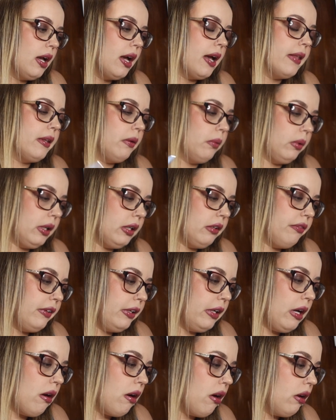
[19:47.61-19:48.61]
And then we're going to
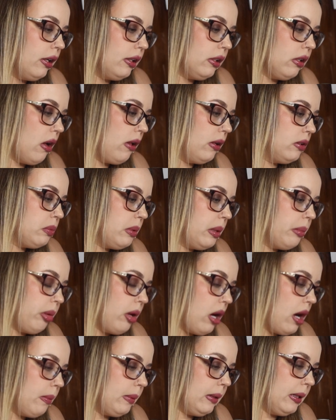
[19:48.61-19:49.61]
figure out our acknowledgement
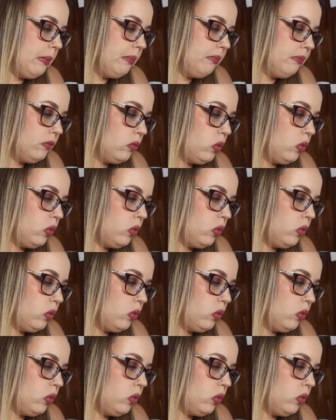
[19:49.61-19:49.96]
problem.